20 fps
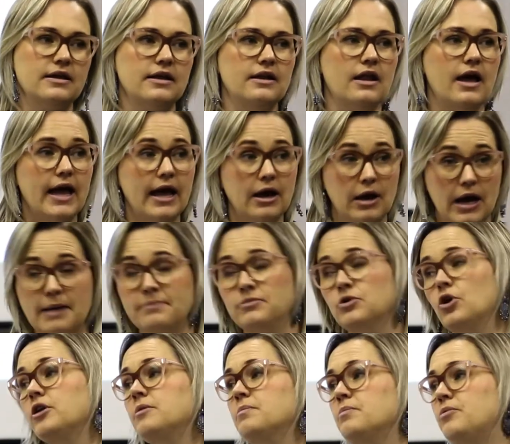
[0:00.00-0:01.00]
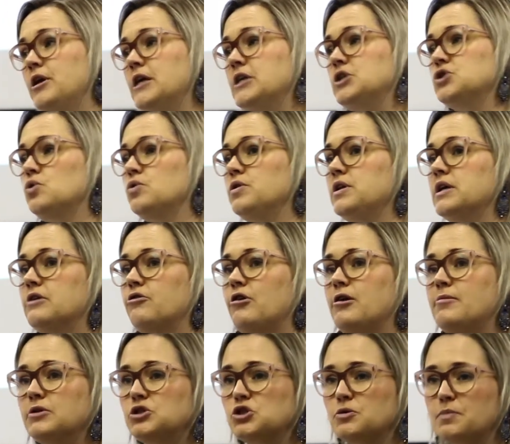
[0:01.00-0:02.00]
and I'm not in breach, or the
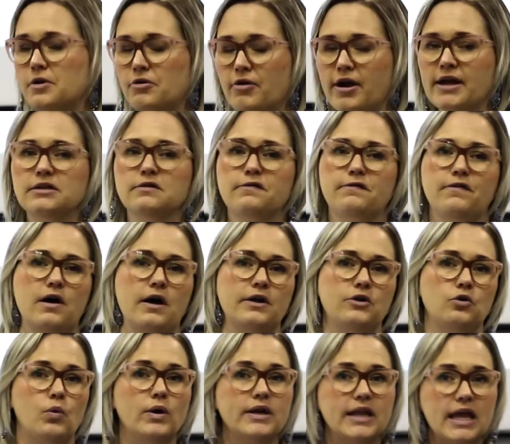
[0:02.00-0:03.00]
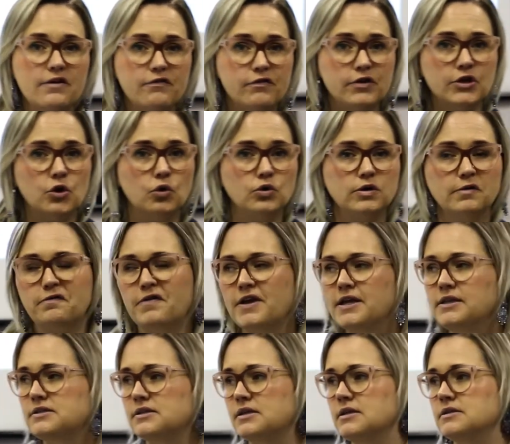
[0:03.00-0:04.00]
agreement should be rectified, or whatever your
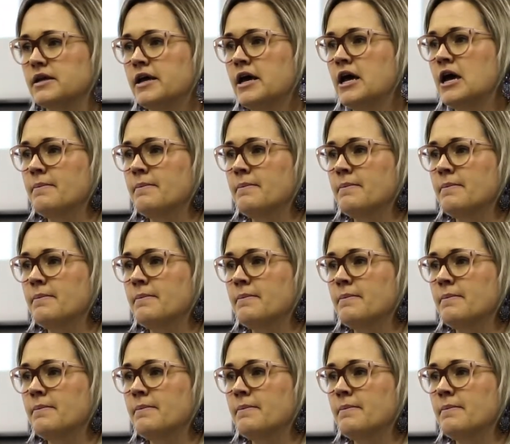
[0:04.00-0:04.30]
defense is.